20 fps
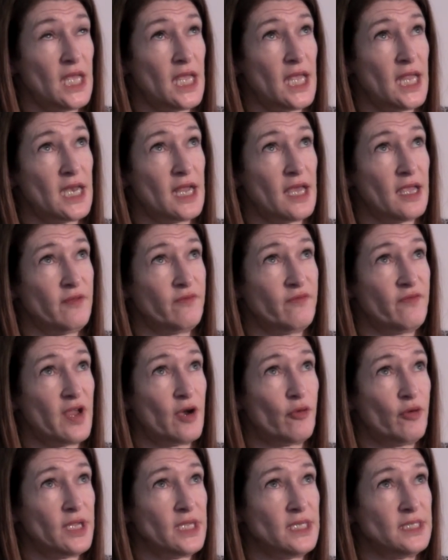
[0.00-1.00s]
in a
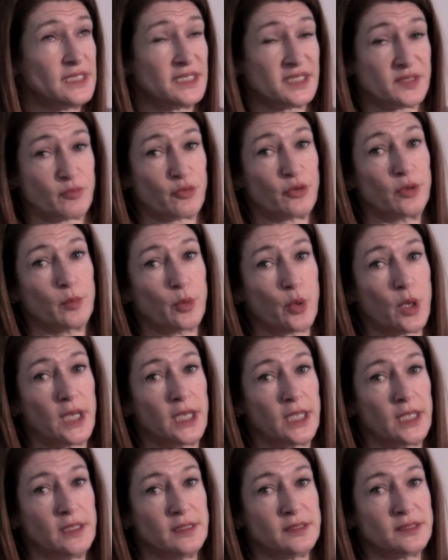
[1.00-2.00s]
very disparate
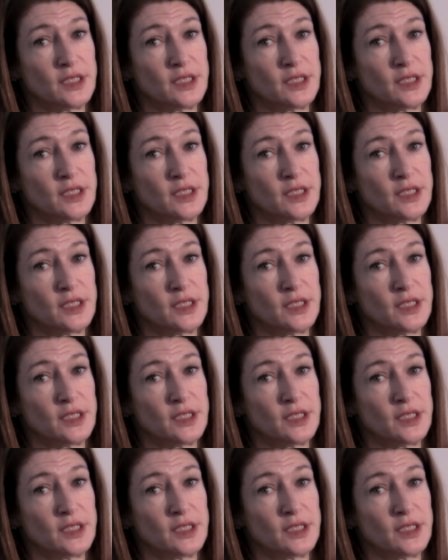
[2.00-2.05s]
way.